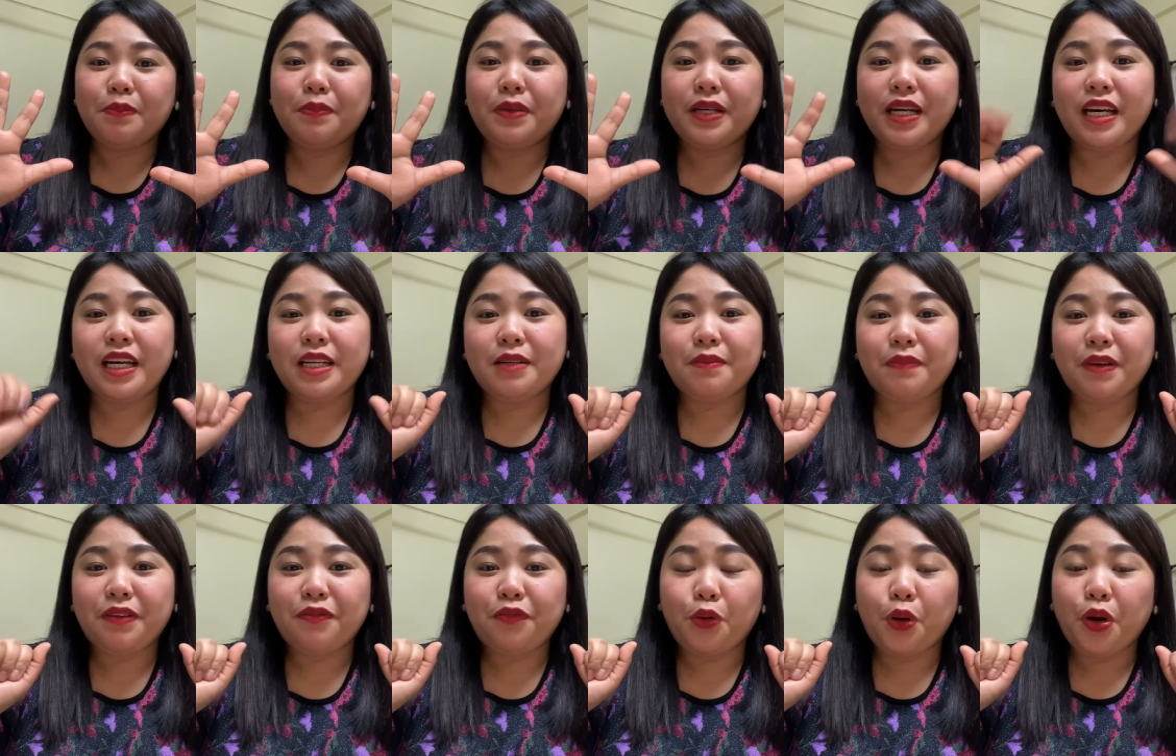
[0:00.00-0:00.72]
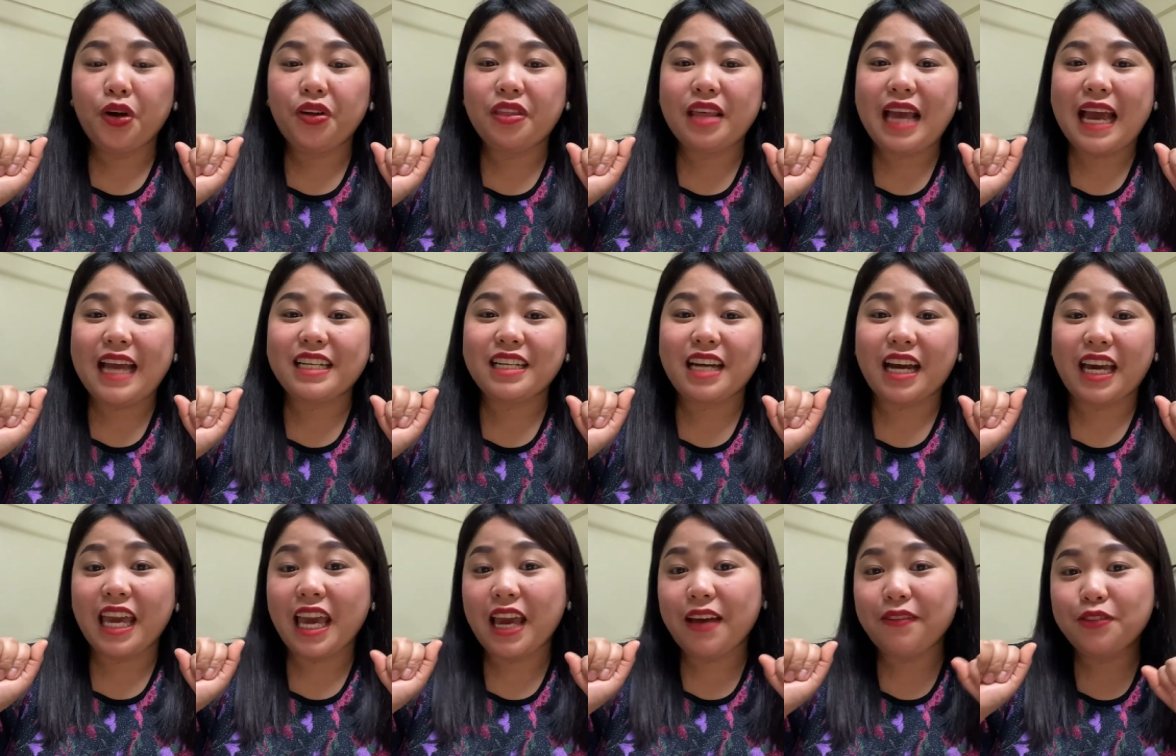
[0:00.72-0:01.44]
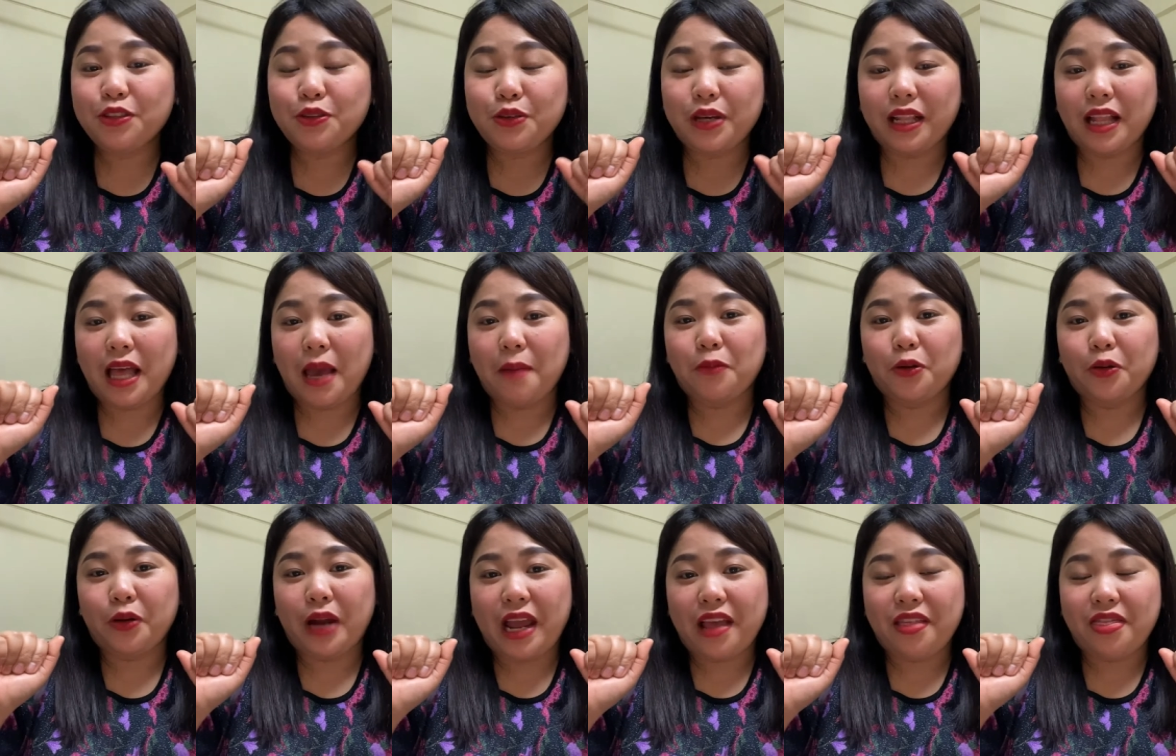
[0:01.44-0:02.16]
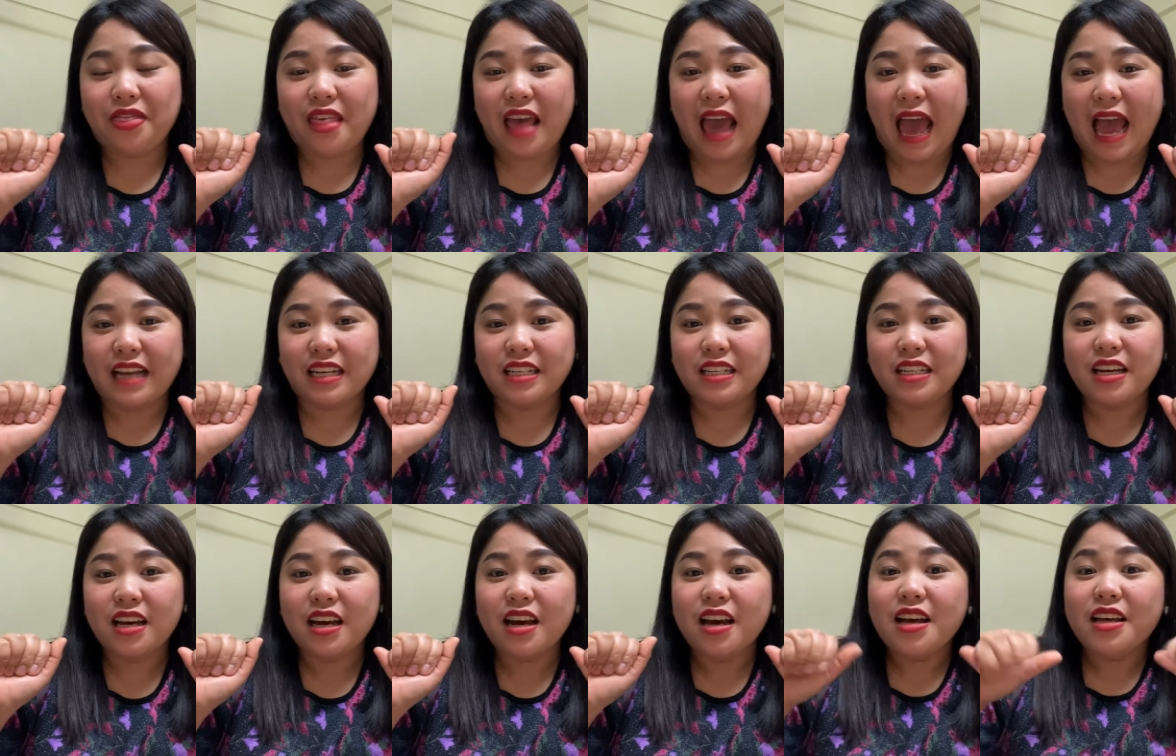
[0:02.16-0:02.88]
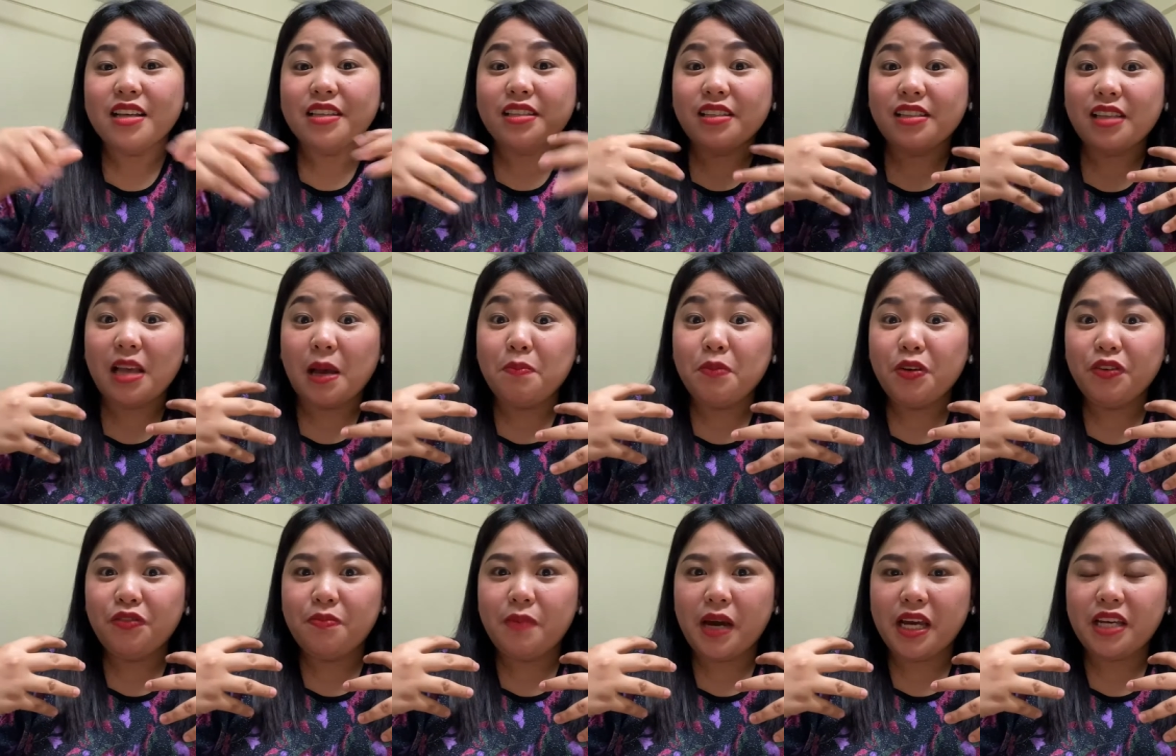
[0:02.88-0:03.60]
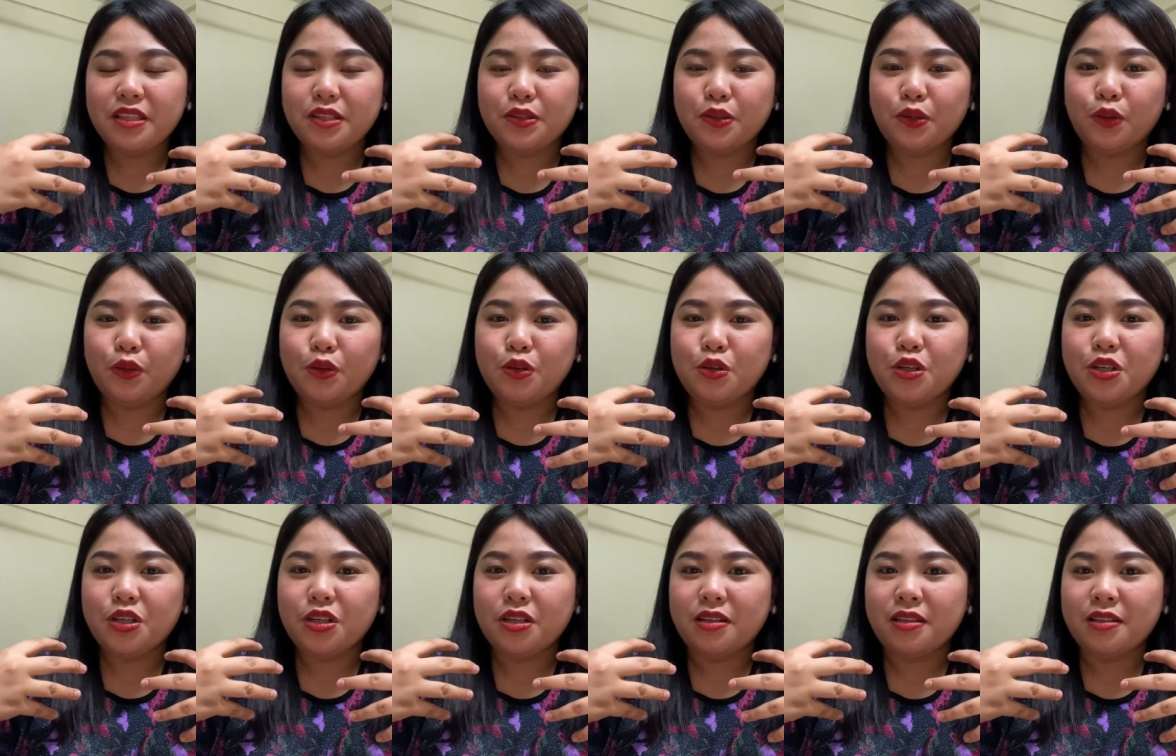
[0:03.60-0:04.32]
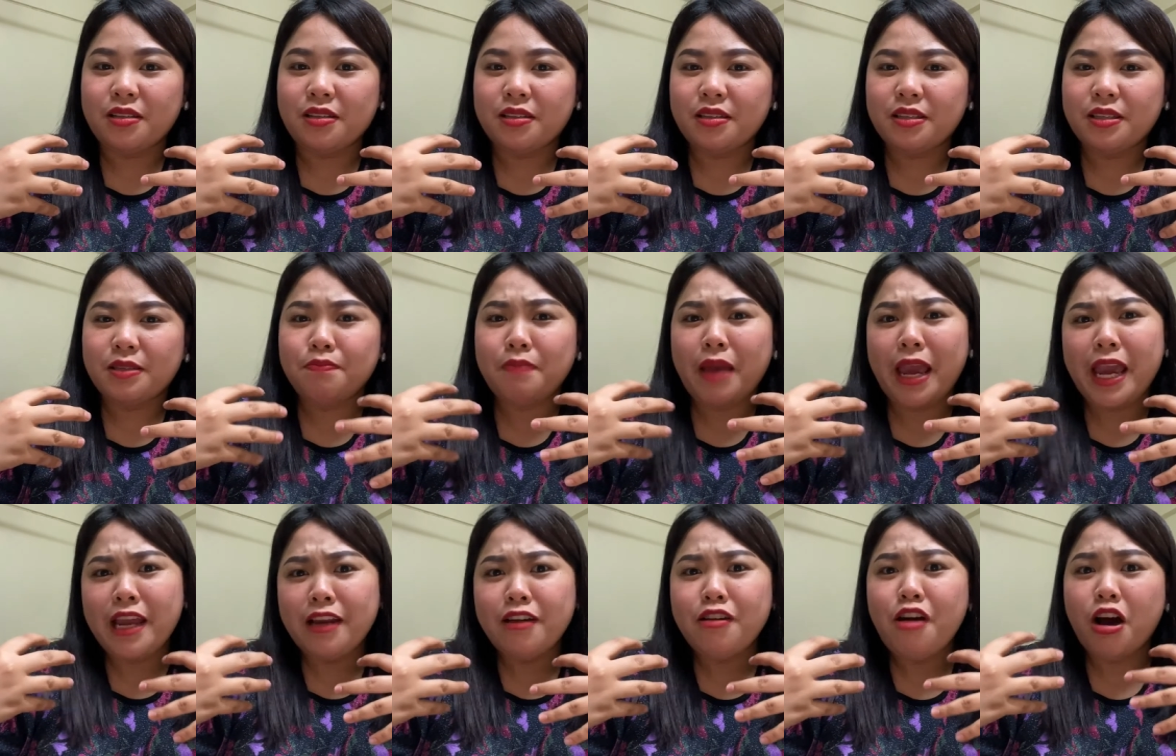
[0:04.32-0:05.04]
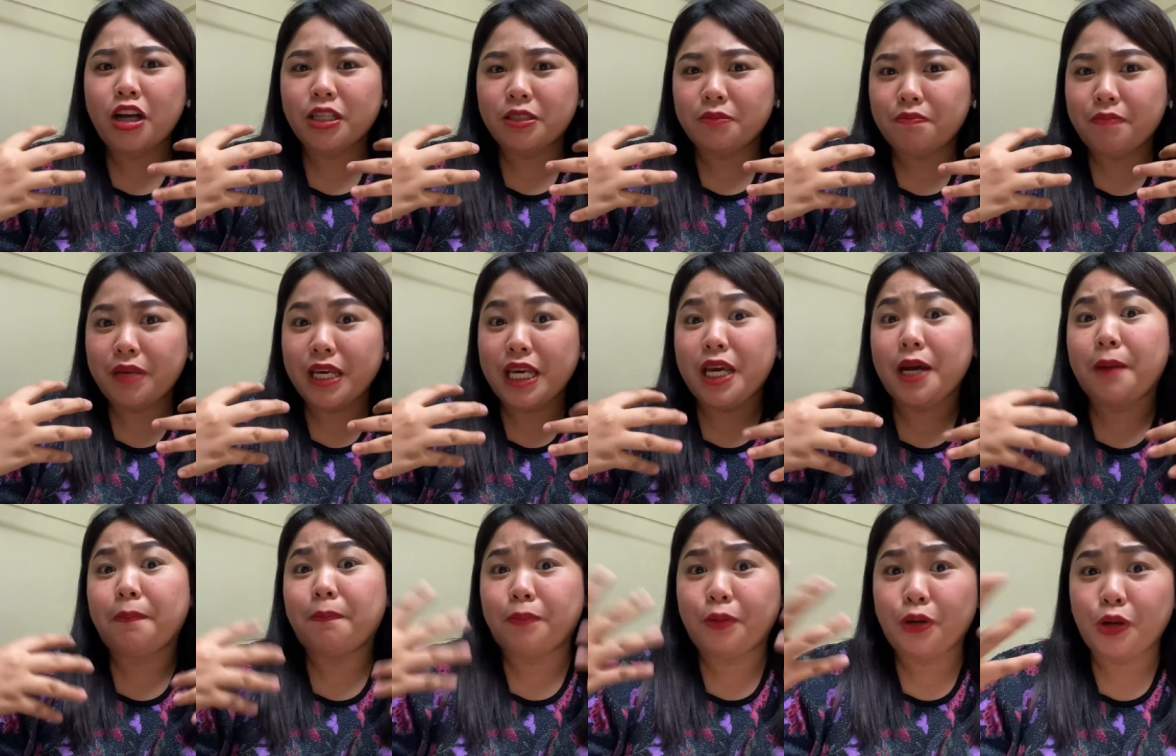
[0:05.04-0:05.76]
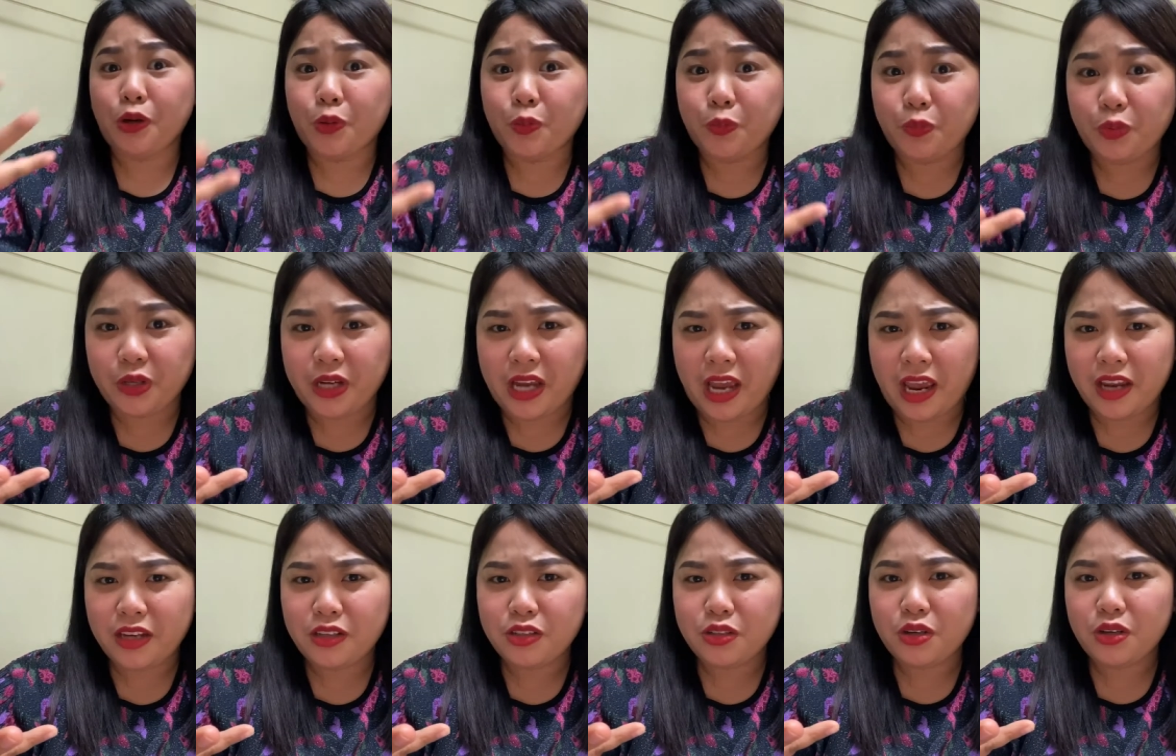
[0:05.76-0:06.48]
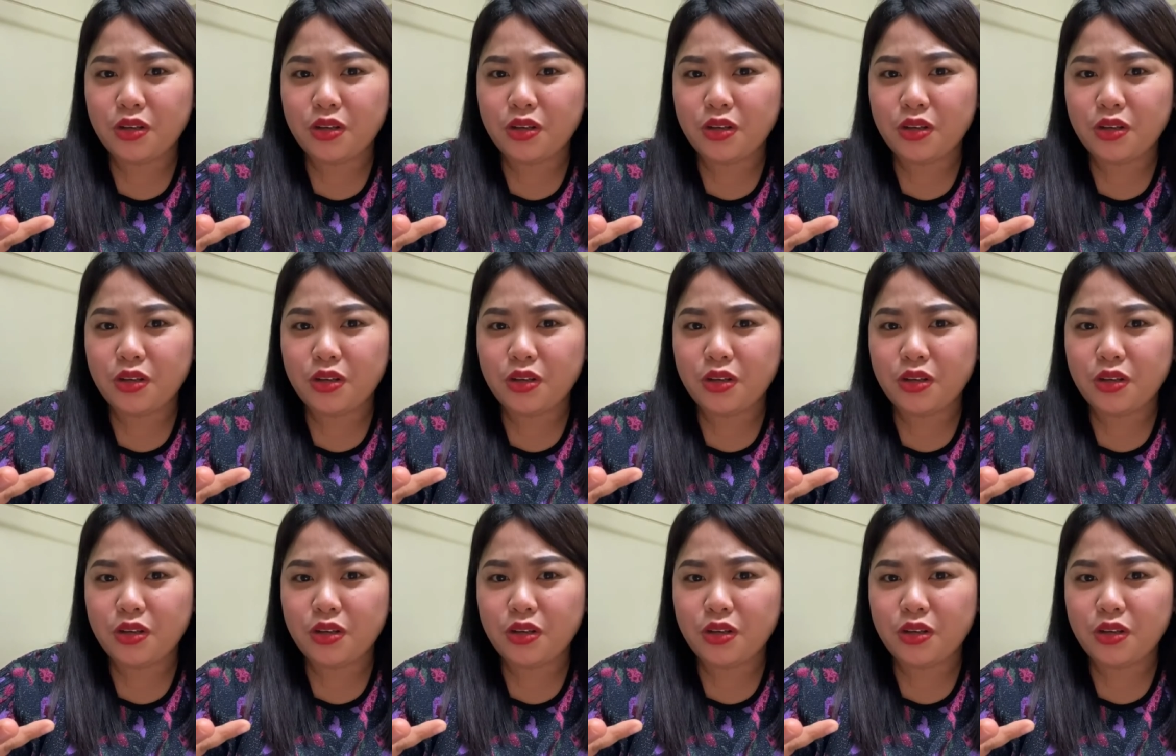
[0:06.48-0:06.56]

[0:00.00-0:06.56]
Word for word: But before that, I have to elaborate that some of my solutions may not be appropriate